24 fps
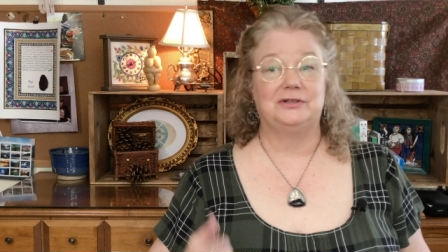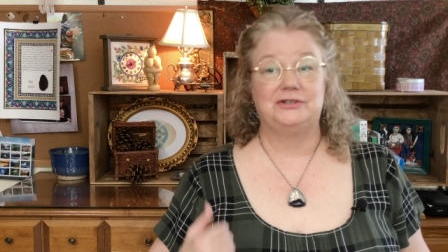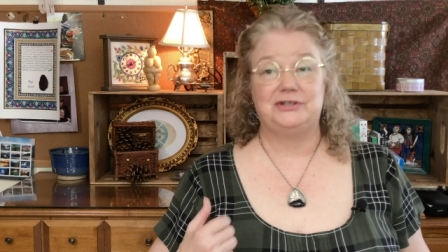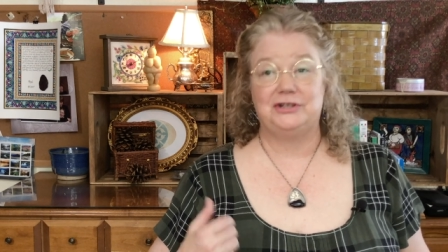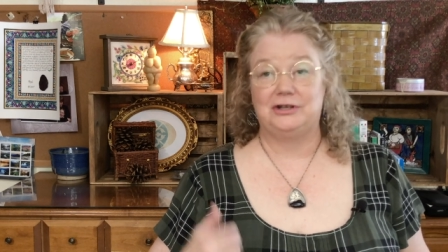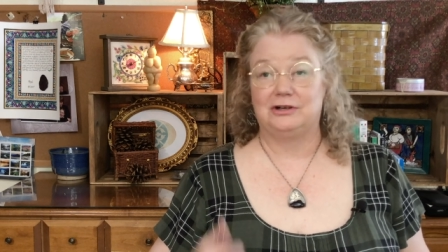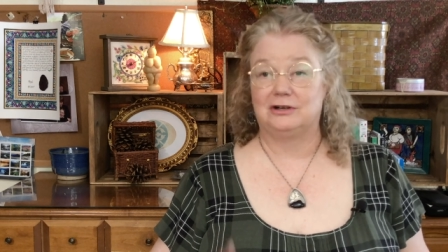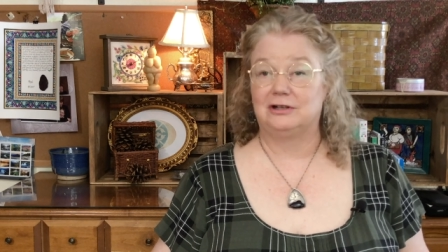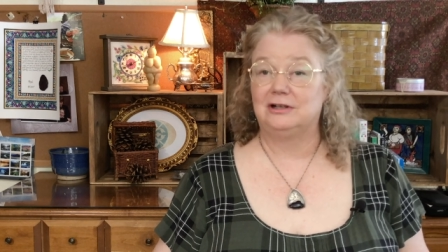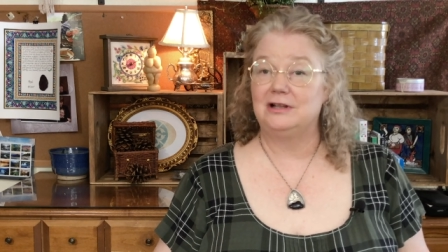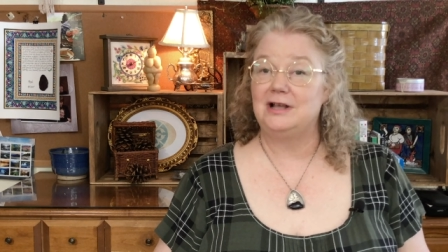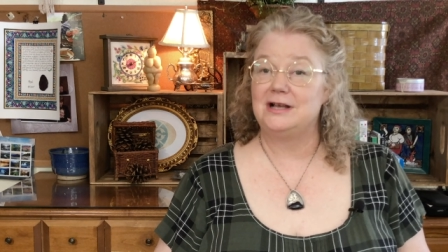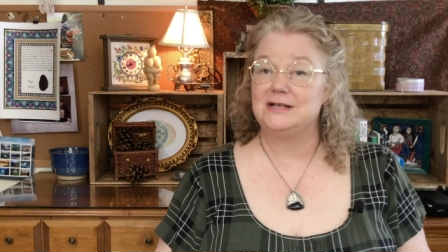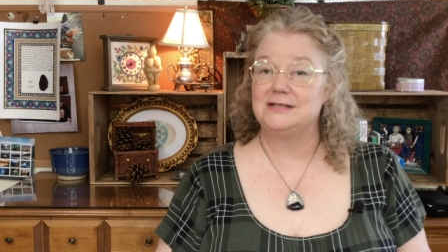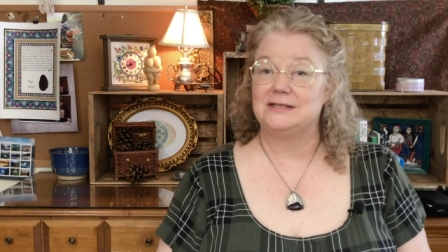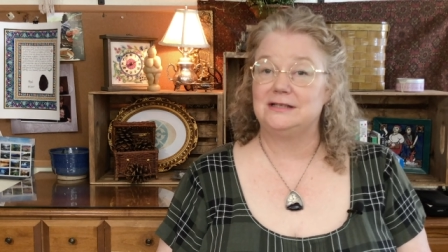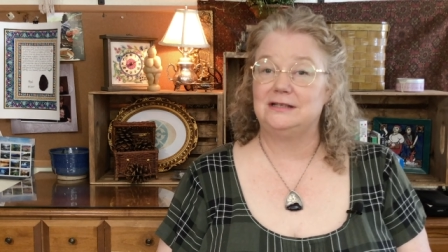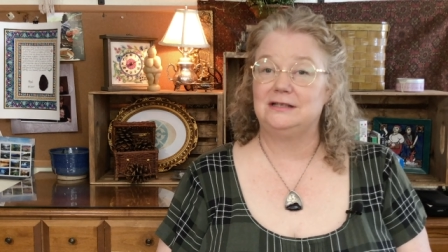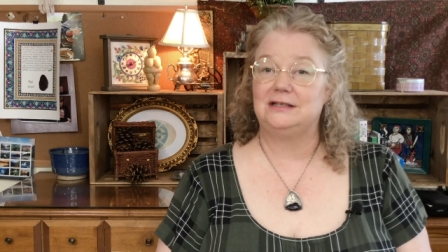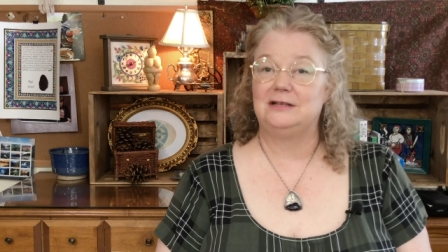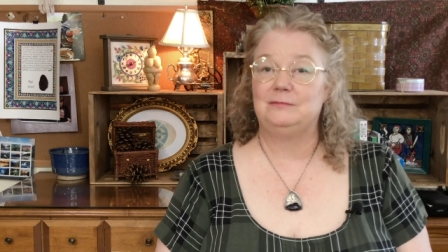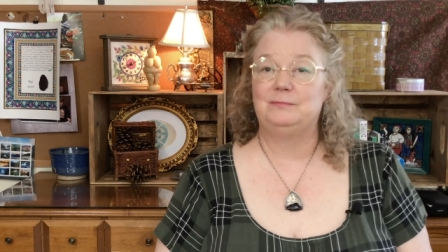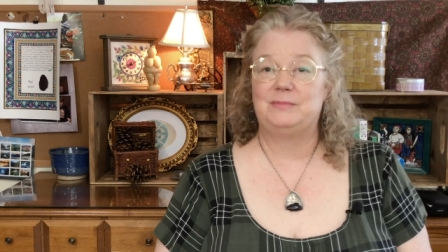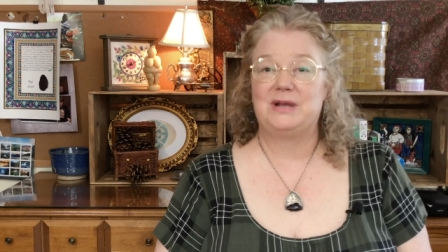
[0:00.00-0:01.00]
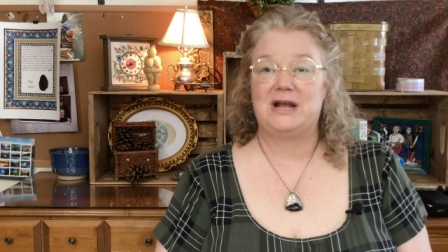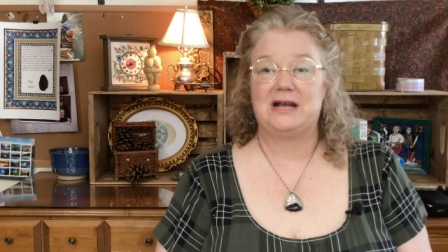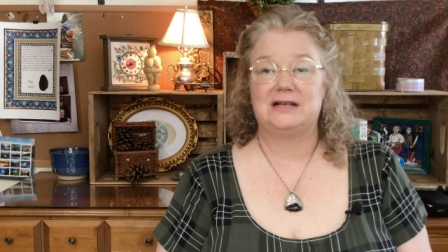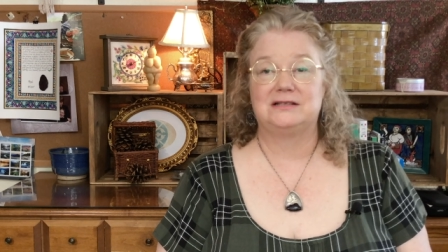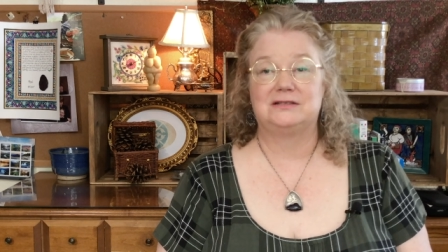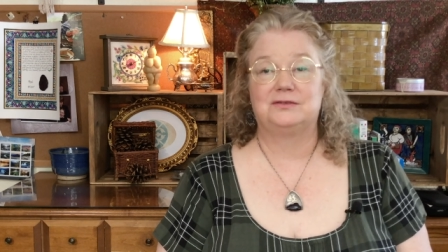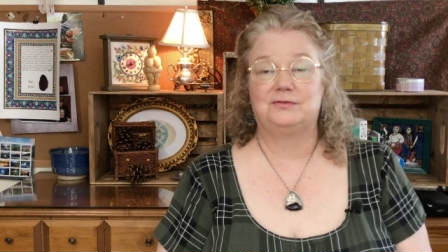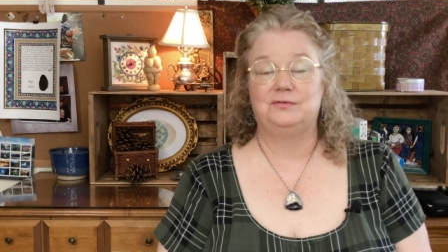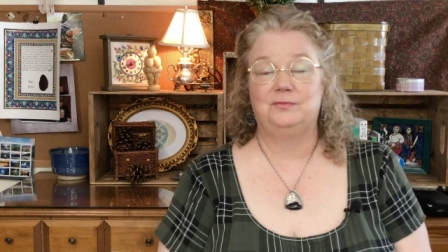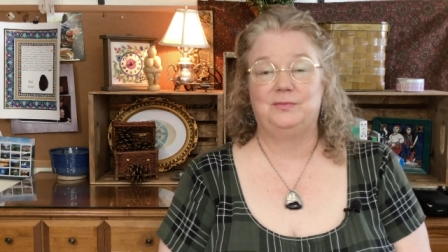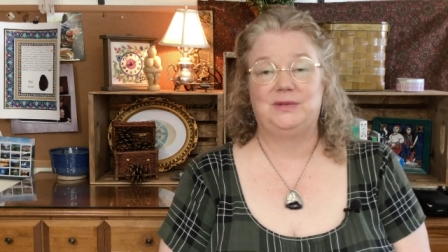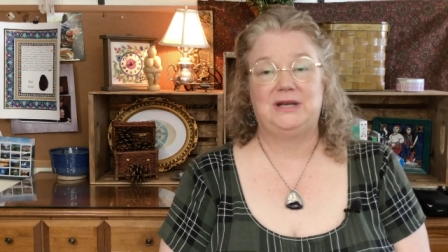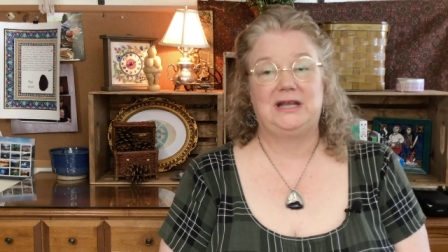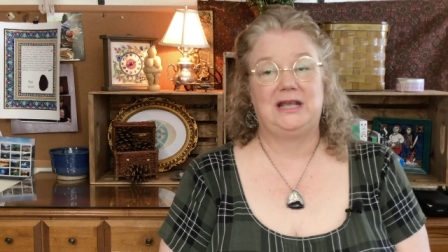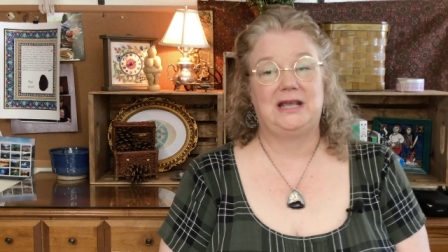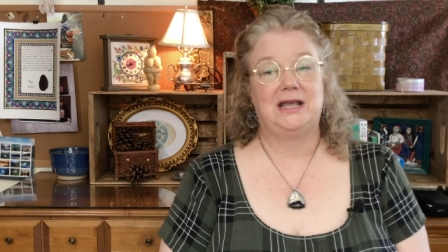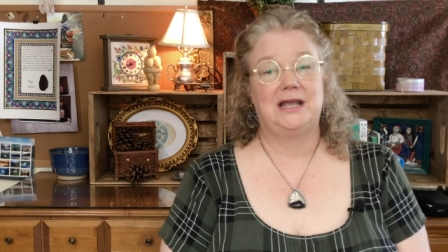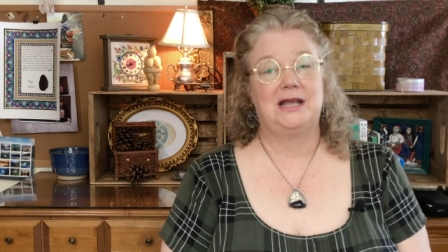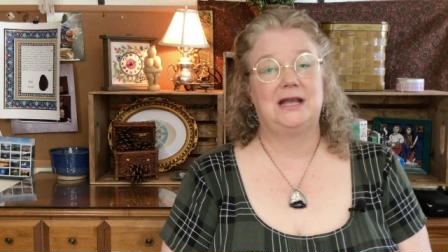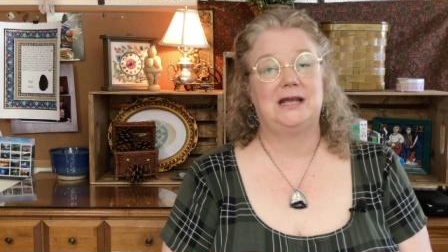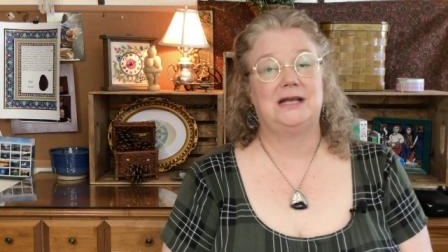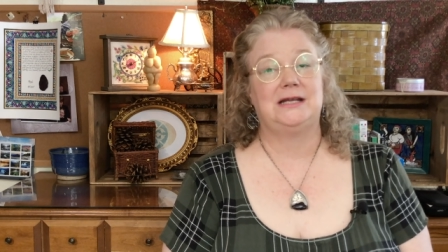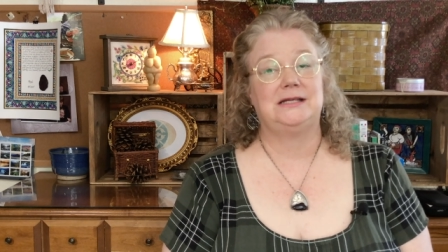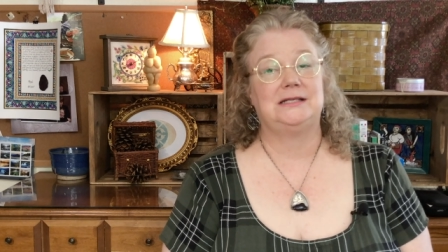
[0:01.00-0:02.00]
to your closet and passed through many
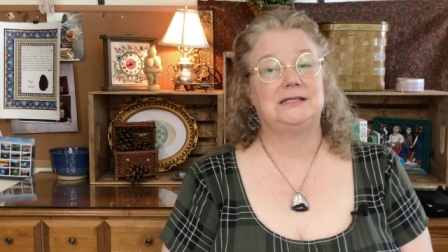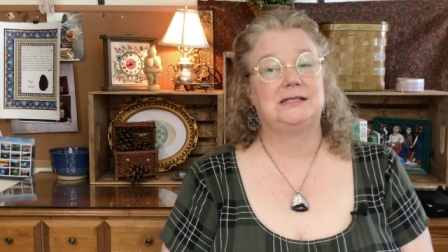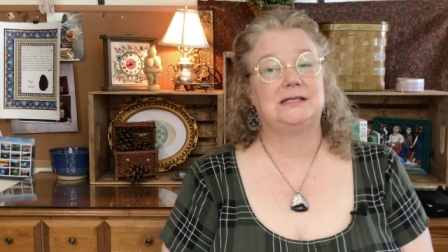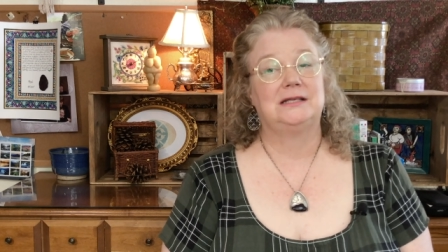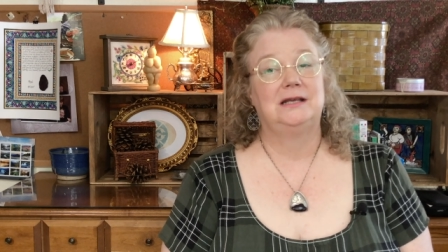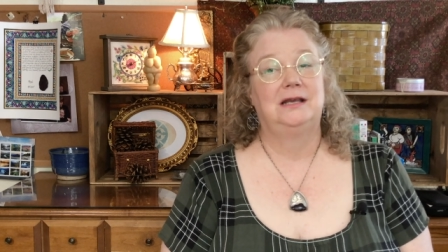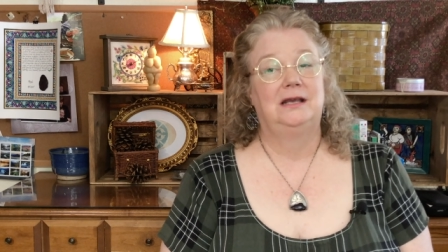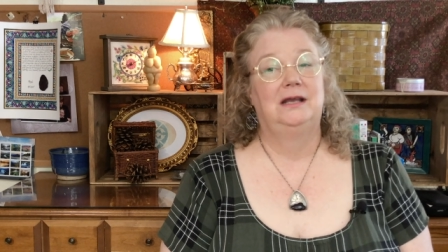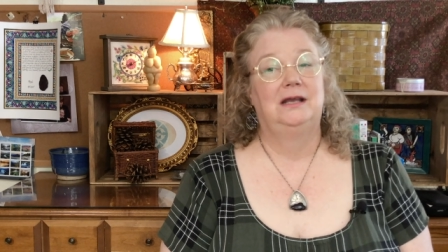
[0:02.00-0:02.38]
hands.